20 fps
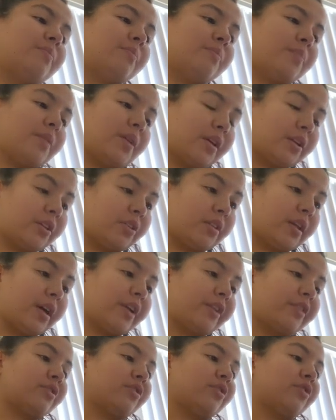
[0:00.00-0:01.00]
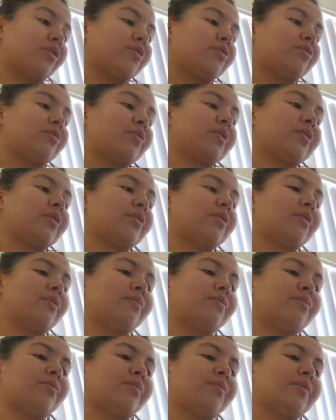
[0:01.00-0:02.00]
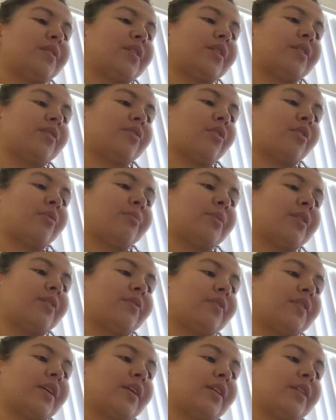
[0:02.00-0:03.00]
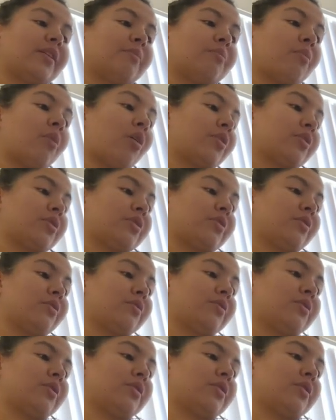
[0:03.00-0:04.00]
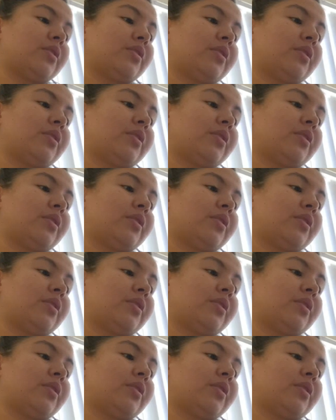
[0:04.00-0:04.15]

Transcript: peculiar children flee an army of deadly monsters,